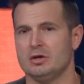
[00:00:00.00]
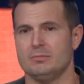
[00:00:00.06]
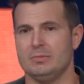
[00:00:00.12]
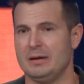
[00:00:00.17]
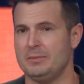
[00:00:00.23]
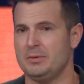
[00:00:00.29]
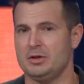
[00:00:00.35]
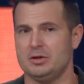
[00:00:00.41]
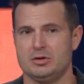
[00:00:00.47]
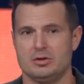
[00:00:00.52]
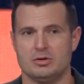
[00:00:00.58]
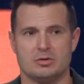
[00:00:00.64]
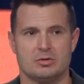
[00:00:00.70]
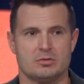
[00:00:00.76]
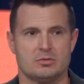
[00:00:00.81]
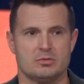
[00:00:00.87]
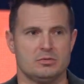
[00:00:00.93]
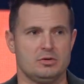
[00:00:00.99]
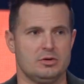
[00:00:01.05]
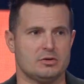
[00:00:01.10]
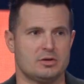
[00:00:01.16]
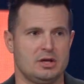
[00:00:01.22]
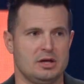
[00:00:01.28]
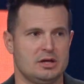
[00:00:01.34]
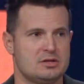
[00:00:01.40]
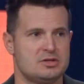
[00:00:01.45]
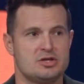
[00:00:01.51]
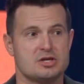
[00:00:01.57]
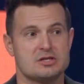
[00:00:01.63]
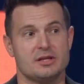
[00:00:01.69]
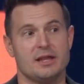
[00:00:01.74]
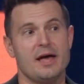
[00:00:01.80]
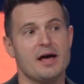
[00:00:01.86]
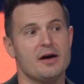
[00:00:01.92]
Maybe your kids
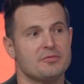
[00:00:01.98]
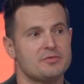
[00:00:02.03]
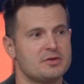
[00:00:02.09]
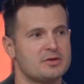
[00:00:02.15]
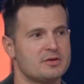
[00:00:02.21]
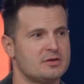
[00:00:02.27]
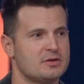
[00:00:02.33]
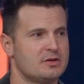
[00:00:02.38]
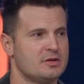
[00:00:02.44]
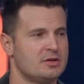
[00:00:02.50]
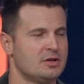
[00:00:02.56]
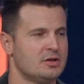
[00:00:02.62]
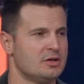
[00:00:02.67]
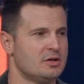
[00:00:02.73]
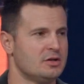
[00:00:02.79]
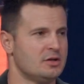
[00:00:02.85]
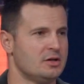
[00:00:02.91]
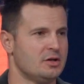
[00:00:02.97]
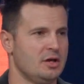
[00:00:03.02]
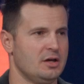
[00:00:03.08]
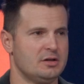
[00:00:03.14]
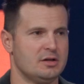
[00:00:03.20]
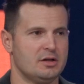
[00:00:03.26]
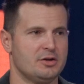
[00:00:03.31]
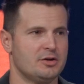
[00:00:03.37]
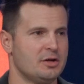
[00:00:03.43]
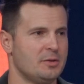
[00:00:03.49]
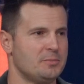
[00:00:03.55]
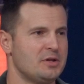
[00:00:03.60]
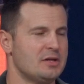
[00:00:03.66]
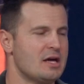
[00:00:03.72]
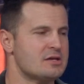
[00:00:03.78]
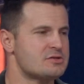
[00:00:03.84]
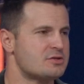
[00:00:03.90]
just left and you're an
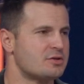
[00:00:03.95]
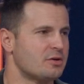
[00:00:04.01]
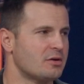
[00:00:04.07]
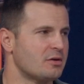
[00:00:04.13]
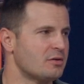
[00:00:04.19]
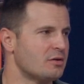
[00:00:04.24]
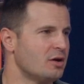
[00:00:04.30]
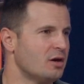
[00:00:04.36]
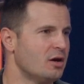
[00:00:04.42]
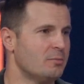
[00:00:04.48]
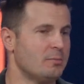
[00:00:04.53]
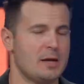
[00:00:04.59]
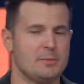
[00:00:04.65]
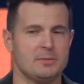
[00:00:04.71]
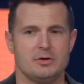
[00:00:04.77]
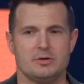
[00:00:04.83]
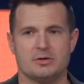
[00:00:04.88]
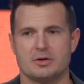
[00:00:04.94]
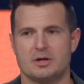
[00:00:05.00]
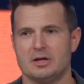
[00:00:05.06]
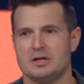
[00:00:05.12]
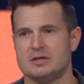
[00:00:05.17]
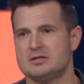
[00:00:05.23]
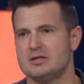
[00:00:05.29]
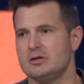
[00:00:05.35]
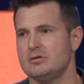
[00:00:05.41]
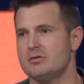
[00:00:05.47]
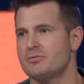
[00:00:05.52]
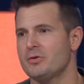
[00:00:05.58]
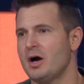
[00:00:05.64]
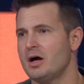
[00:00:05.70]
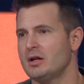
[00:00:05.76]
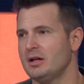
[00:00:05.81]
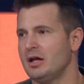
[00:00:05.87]
empty nester. Or maybe your kids that you
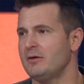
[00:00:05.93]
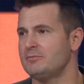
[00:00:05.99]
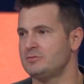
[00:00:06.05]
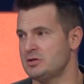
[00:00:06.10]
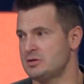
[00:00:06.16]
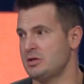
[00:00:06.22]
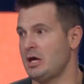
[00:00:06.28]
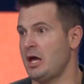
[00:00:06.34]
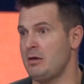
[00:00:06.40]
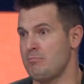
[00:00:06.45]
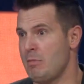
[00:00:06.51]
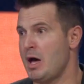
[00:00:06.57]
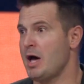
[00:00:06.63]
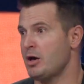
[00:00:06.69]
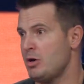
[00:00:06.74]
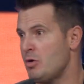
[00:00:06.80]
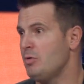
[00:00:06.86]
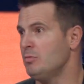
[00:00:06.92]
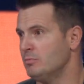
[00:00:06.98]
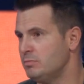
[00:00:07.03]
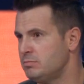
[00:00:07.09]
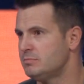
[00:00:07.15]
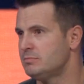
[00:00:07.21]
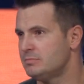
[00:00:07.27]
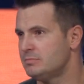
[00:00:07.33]
thought left just came back home.